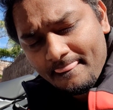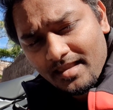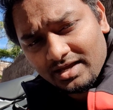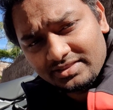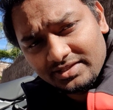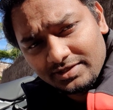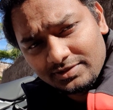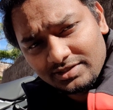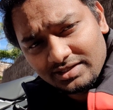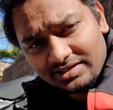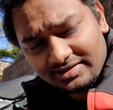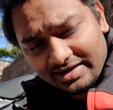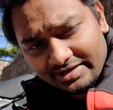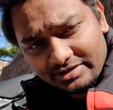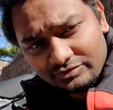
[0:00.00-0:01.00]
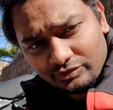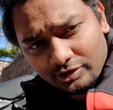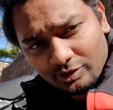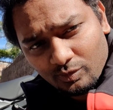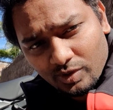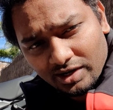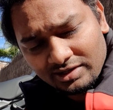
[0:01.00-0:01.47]
ride it
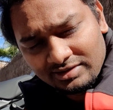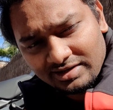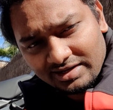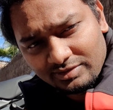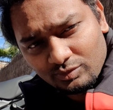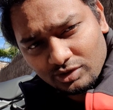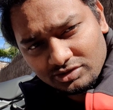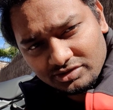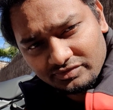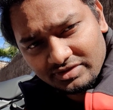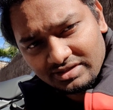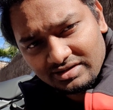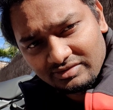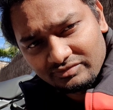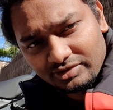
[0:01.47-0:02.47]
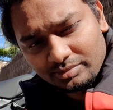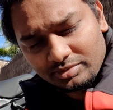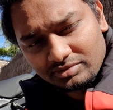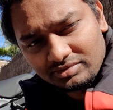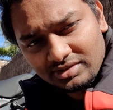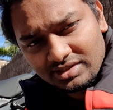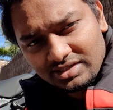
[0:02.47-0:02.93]
for a while, and once you feel
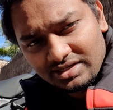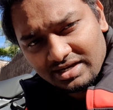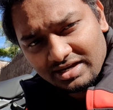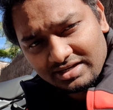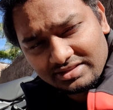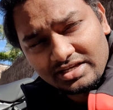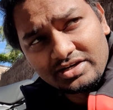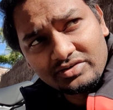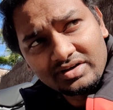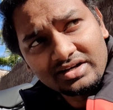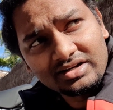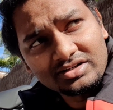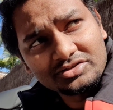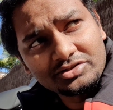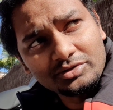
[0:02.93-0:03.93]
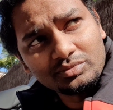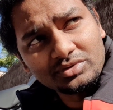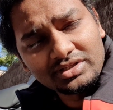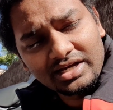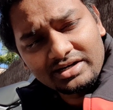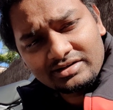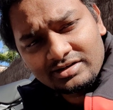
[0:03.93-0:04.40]
comfortable, then you can continue
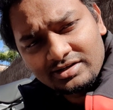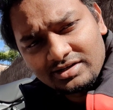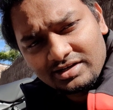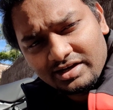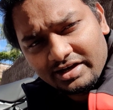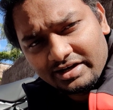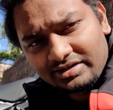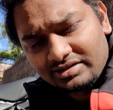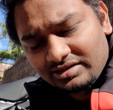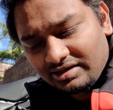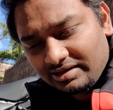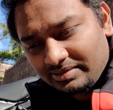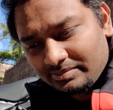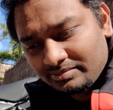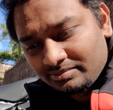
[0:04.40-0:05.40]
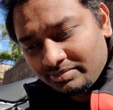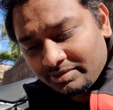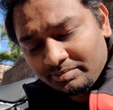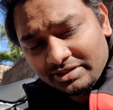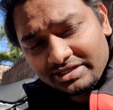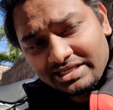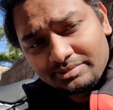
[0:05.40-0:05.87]
with that. And
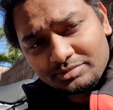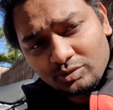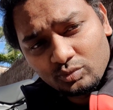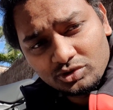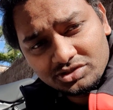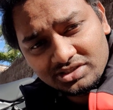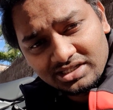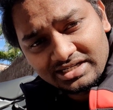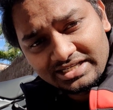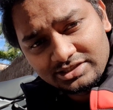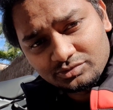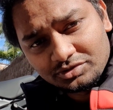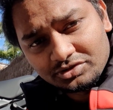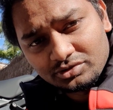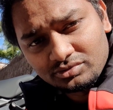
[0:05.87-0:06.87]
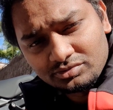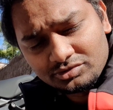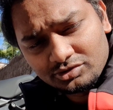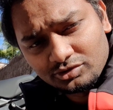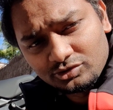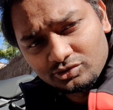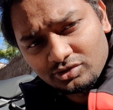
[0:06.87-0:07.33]
but keep the original links with you,
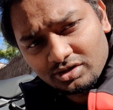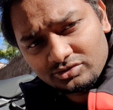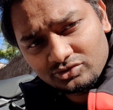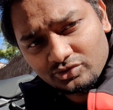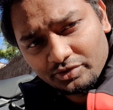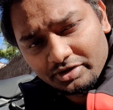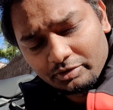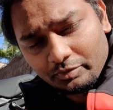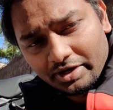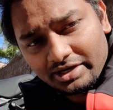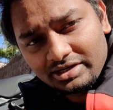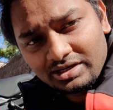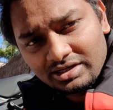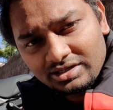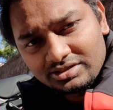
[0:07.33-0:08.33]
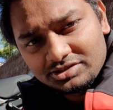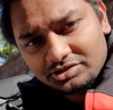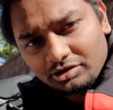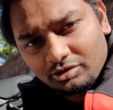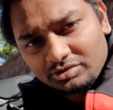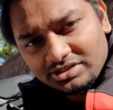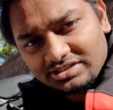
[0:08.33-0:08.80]
so do not throw it away.
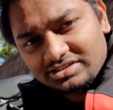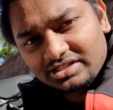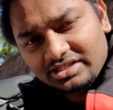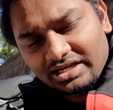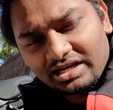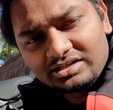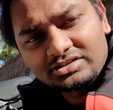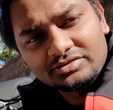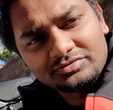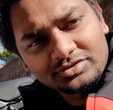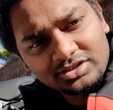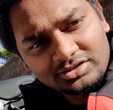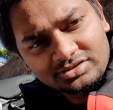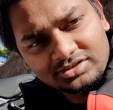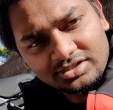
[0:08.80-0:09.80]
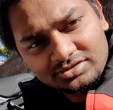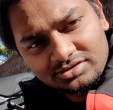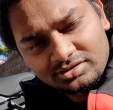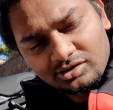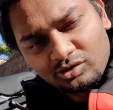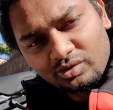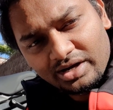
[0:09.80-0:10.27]
So just in case if things
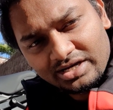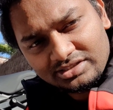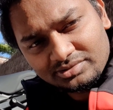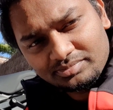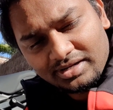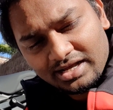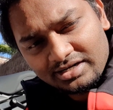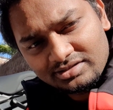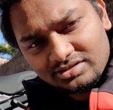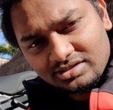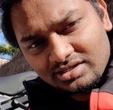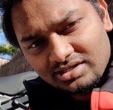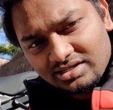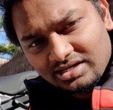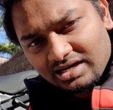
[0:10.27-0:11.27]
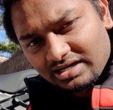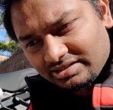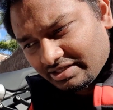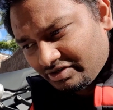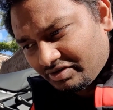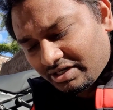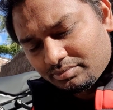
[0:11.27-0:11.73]
doesn't go as planned,
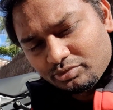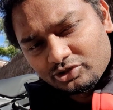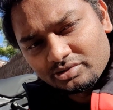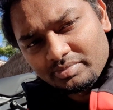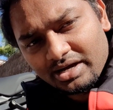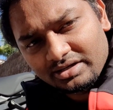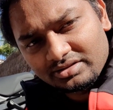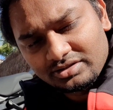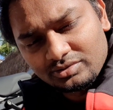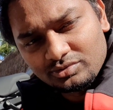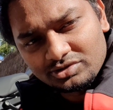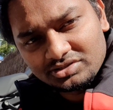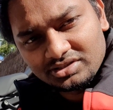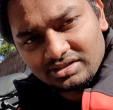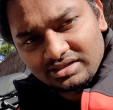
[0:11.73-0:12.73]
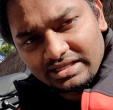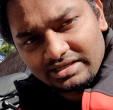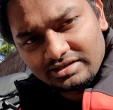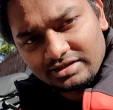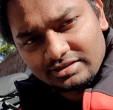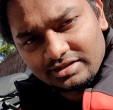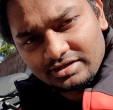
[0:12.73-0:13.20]
then you can put it back the original
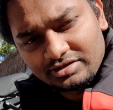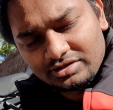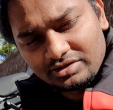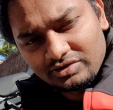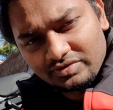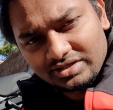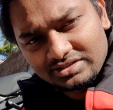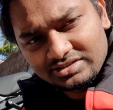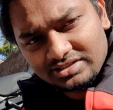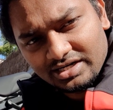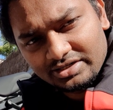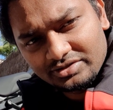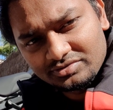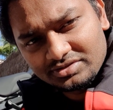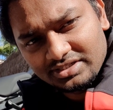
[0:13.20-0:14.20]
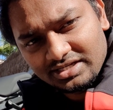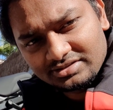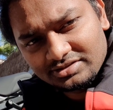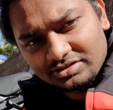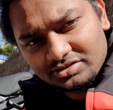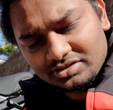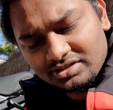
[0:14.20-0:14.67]
link, and then you can start using
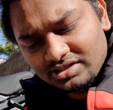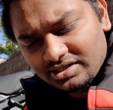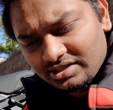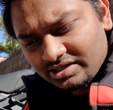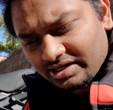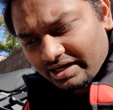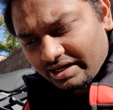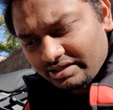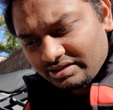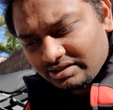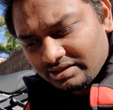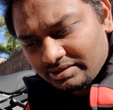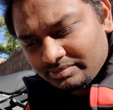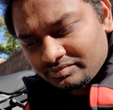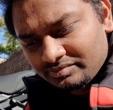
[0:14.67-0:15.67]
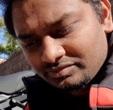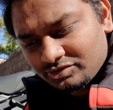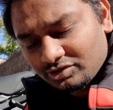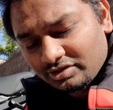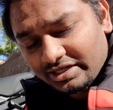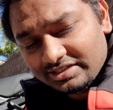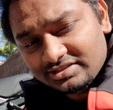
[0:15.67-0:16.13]
as such. And
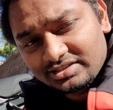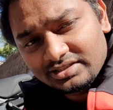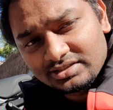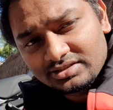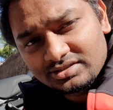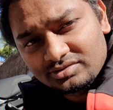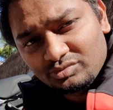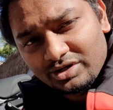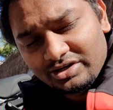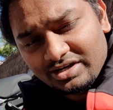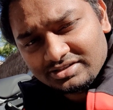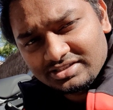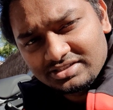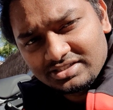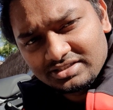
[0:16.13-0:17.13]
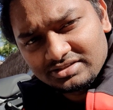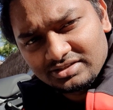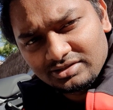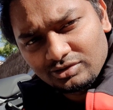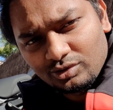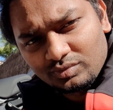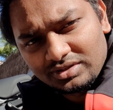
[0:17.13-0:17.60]
so next thing is, when you actually change
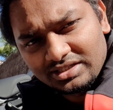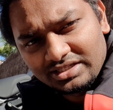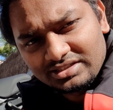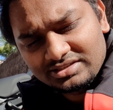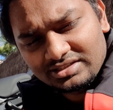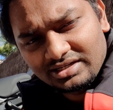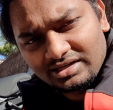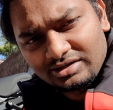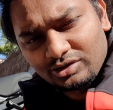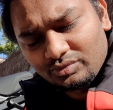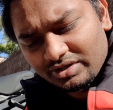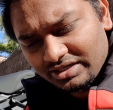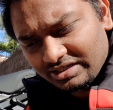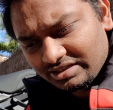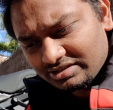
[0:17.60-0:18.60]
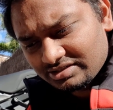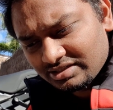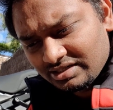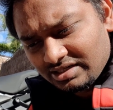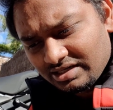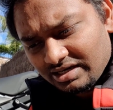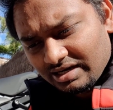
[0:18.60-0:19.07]
the lowering links,
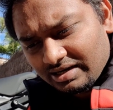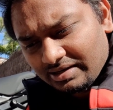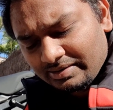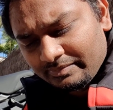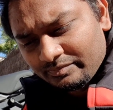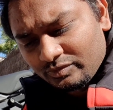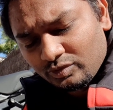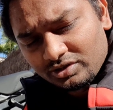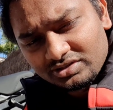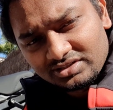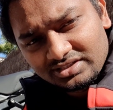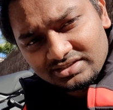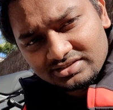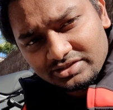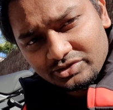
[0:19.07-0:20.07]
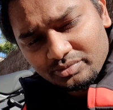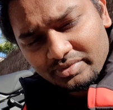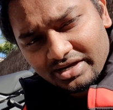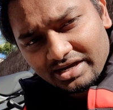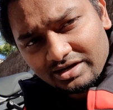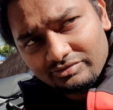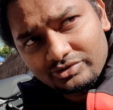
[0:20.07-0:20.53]
one of the things that you
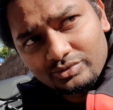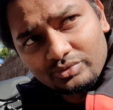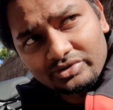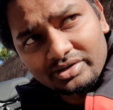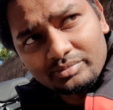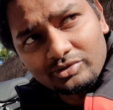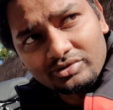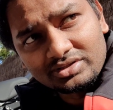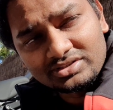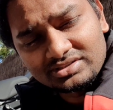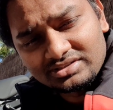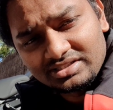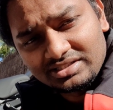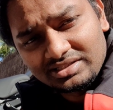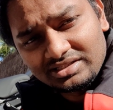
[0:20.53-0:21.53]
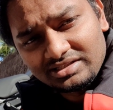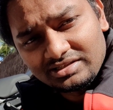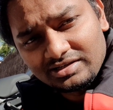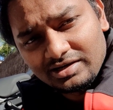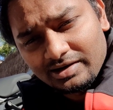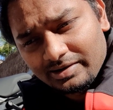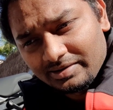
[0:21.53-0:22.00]
may have to worry about is
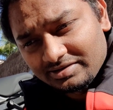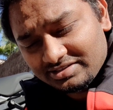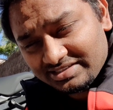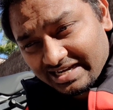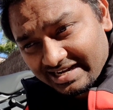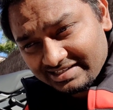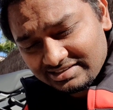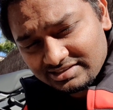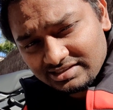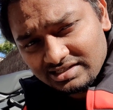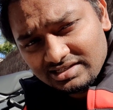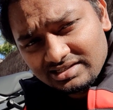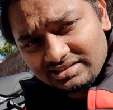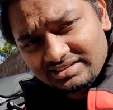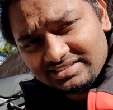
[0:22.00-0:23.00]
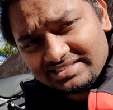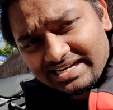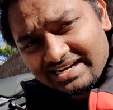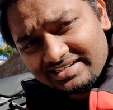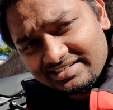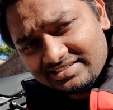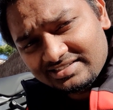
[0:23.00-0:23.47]
the stands. The
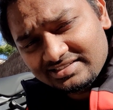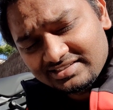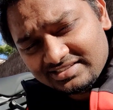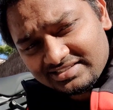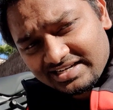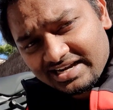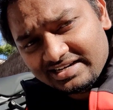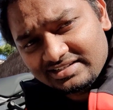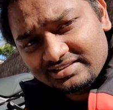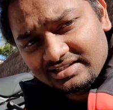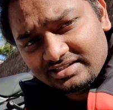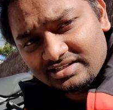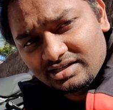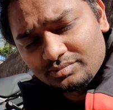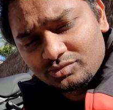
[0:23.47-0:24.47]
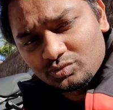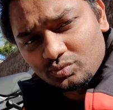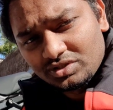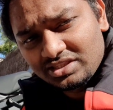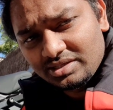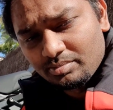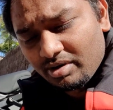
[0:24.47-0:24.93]
standard stand that comes
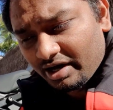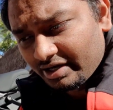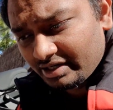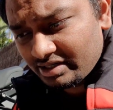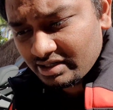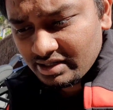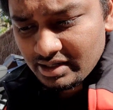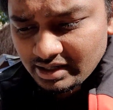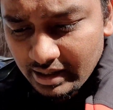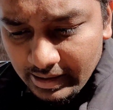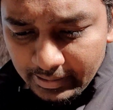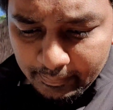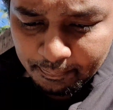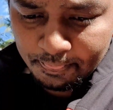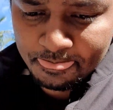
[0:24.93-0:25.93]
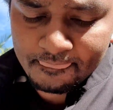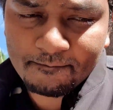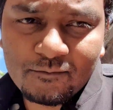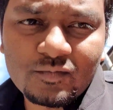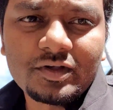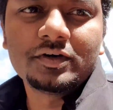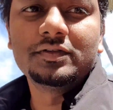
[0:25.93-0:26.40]
with the bike,
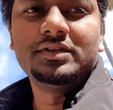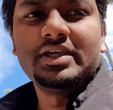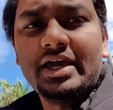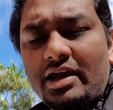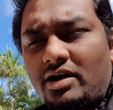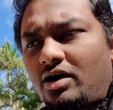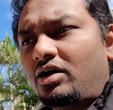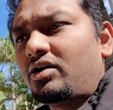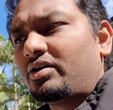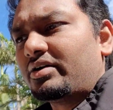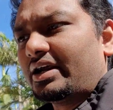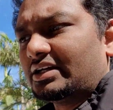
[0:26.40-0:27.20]
they are